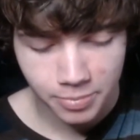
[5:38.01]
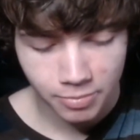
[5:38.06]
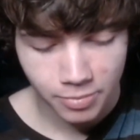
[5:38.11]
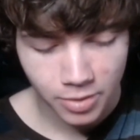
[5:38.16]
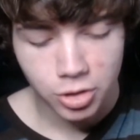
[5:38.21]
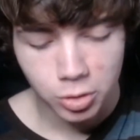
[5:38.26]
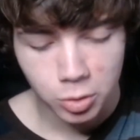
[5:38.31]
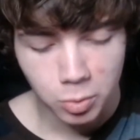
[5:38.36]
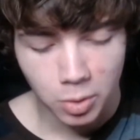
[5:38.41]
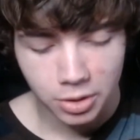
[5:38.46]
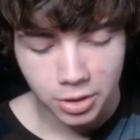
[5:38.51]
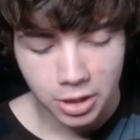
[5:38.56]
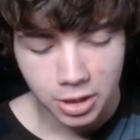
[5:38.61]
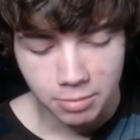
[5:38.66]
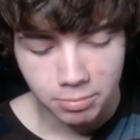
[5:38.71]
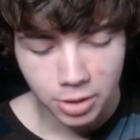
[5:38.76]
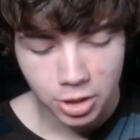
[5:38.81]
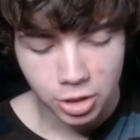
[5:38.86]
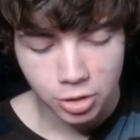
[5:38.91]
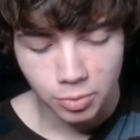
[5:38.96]
If you could choose one
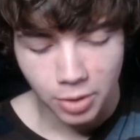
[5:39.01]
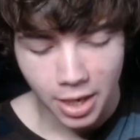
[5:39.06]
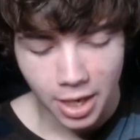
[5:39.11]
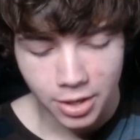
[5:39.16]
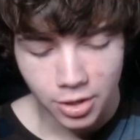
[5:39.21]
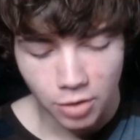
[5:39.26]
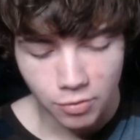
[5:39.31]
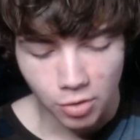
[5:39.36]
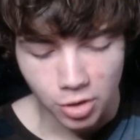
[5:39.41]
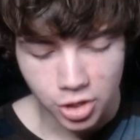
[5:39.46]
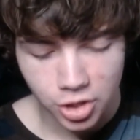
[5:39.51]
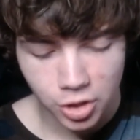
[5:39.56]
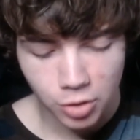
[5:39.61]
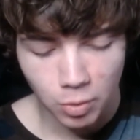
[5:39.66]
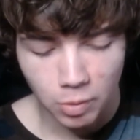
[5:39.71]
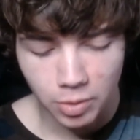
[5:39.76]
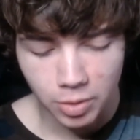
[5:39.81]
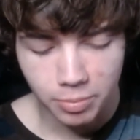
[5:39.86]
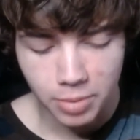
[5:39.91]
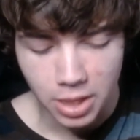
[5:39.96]
thing that Blizzard would add in
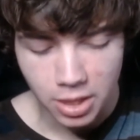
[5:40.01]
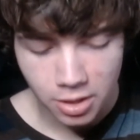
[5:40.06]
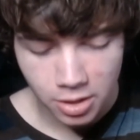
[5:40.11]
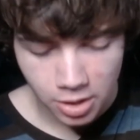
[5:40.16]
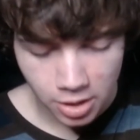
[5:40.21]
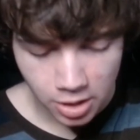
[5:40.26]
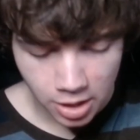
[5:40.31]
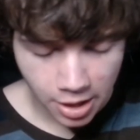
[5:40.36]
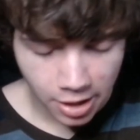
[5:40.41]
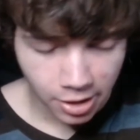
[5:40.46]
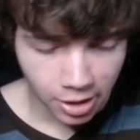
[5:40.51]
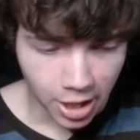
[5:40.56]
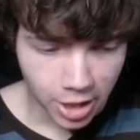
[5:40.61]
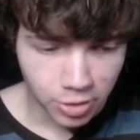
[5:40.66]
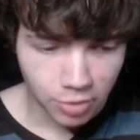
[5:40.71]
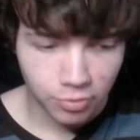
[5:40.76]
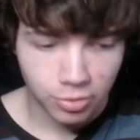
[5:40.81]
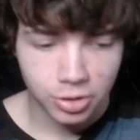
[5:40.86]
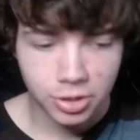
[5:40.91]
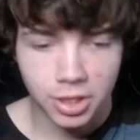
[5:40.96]
Overwatch 2, what would it be?
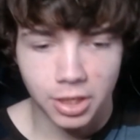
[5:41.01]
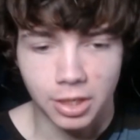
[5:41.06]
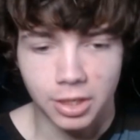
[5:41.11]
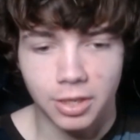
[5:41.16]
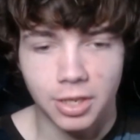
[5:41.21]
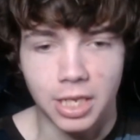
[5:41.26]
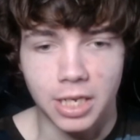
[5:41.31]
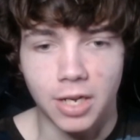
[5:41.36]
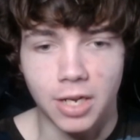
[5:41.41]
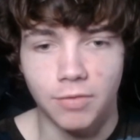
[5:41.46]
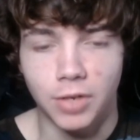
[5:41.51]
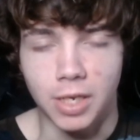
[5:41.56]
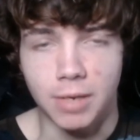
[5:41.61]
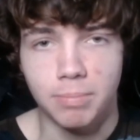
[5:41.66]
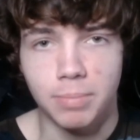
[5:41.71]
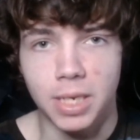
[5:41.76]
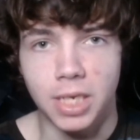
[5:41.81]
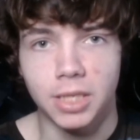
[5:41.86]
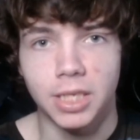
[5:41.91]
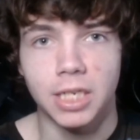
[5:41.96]
I know everyone's going to think of
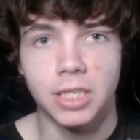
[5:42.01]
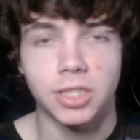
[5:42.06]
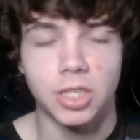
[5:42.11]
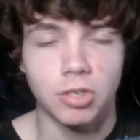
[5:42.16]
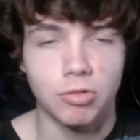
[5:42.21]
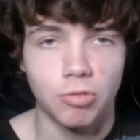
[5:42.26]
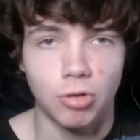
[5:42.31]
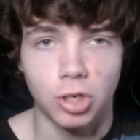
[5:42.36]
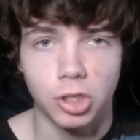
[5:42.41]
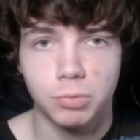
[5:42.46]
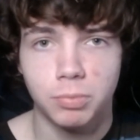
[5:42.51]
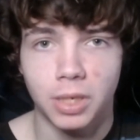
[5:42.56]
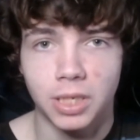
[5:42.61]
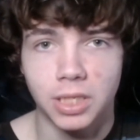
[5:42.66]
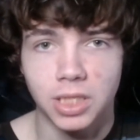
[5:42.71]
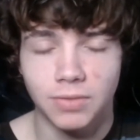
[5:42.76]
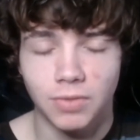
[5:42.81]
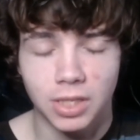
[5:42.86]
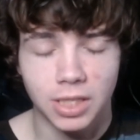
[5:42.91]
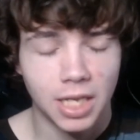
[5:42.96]
like big things like
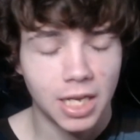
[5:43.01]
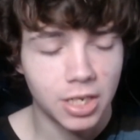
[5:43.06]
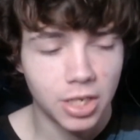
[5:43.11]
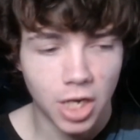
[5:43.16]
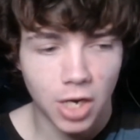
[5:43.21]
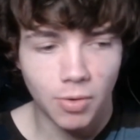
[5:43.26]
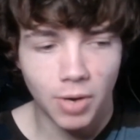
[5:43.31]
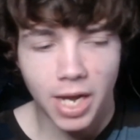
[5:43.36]
crossplay and stuff like that.